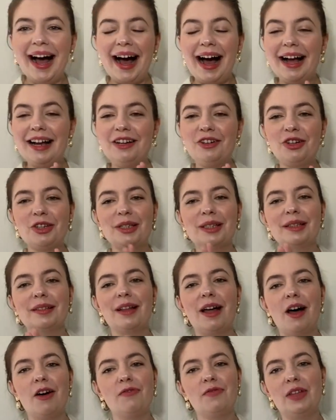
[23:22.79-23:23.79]
I just
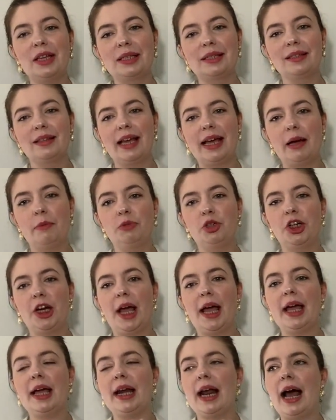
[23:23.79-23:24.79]
love this
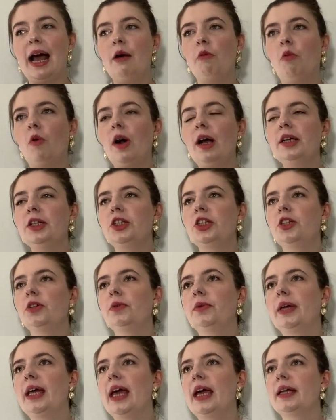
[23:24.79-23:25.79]
lampshade. I want
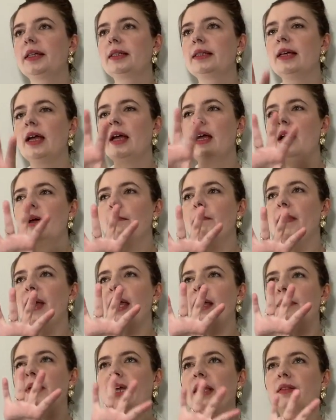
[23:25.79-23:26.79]
to get
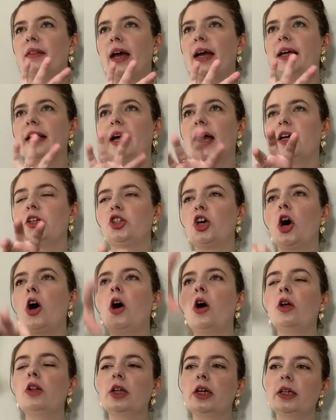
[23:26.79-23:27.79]
maybe like a
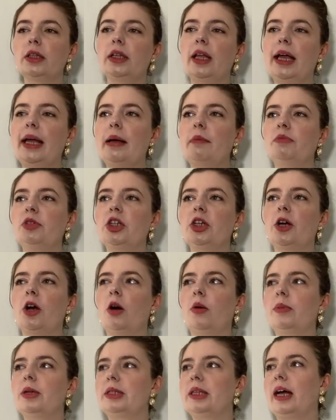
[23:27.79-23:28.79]
taller lamp to
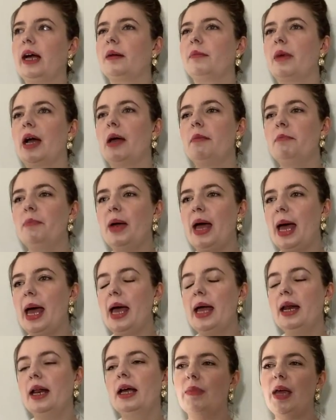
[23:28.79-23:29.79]
go beside my
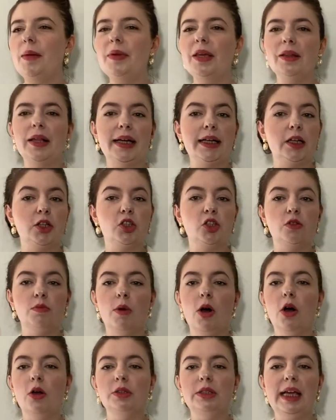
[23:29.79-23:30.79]
bed, maybe like a
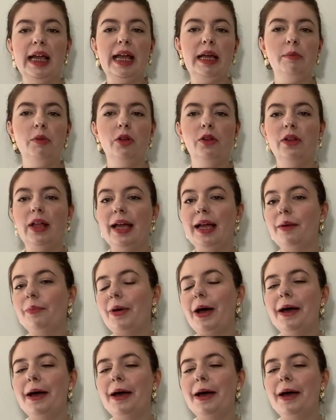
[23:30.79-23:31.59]
small table lamp.